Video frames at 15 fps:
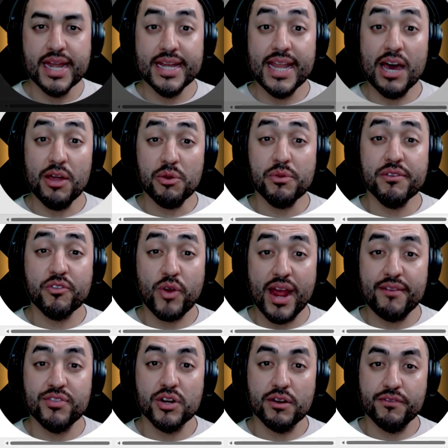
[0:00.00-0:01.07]
Now that we've
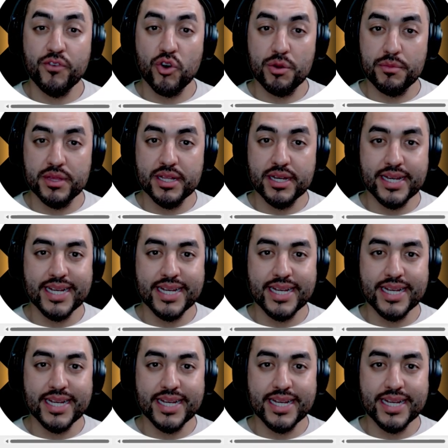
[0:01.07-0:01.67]
crafted our formula,